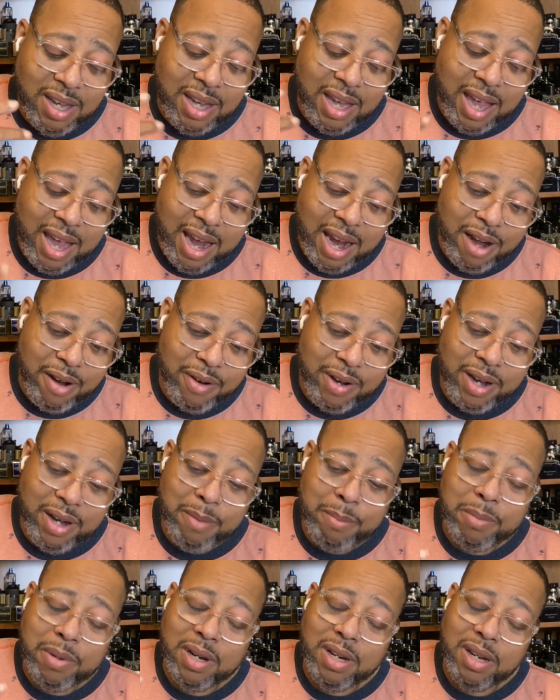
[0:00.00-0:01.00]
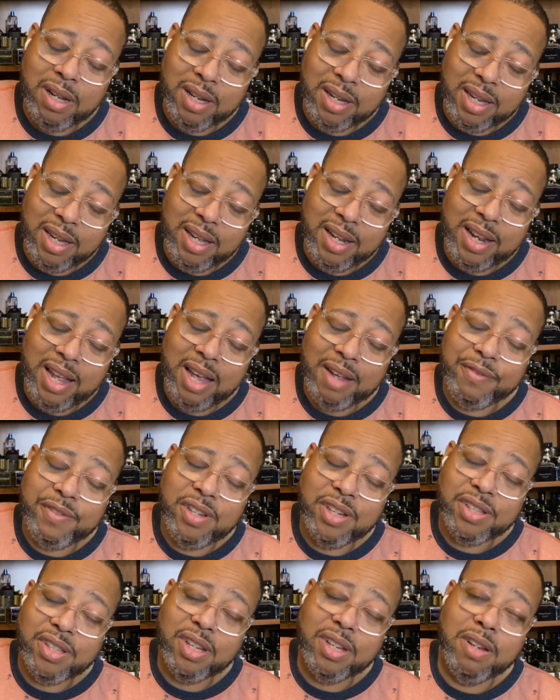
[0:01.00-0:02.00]
airy, but again, have
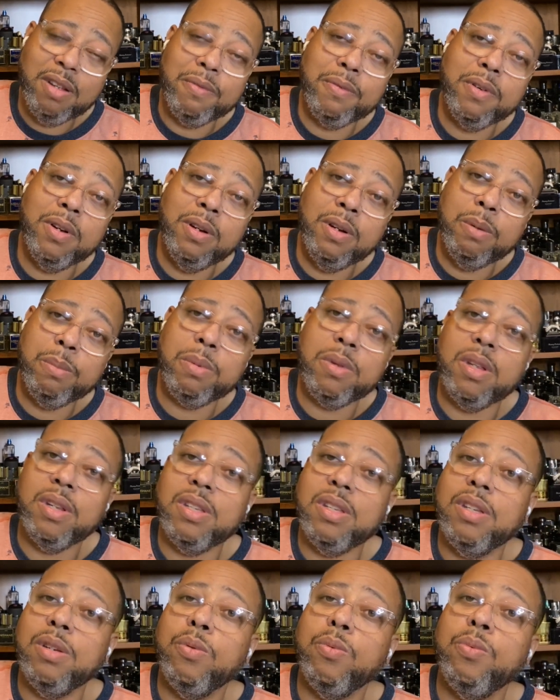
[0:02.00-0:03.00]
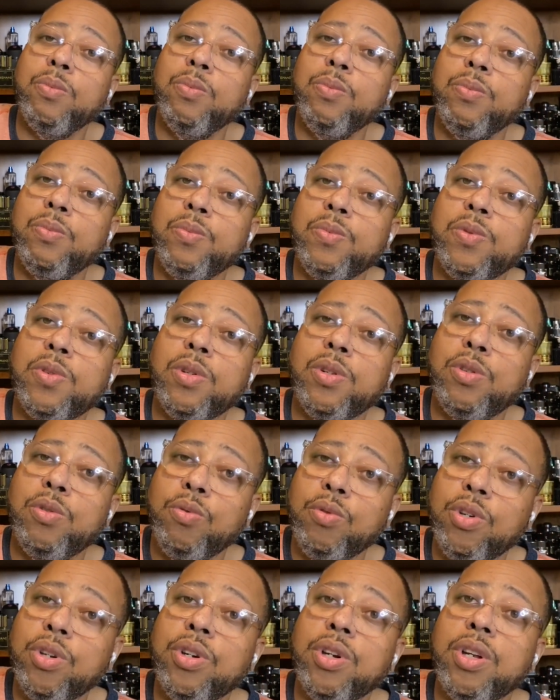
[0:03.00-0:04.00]
just enough oomph to do
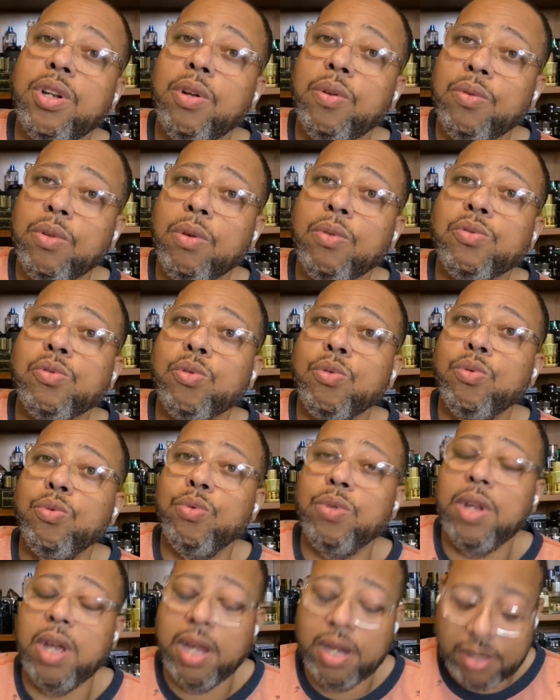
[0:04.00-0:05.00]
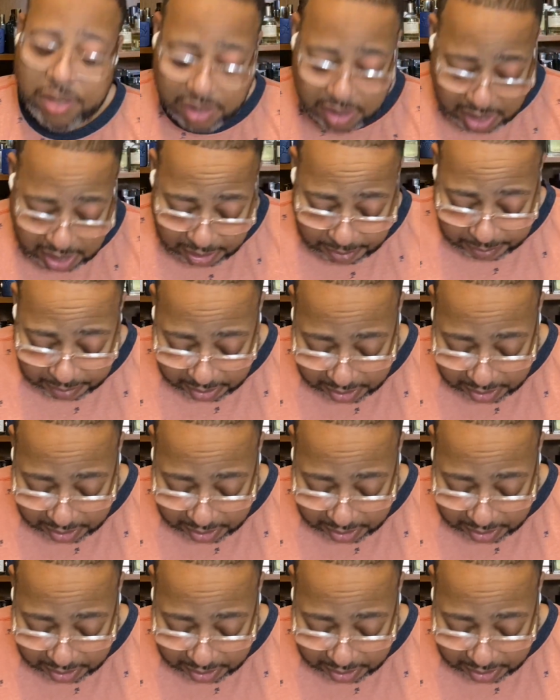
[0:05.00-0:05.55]
good on those cool days. Now,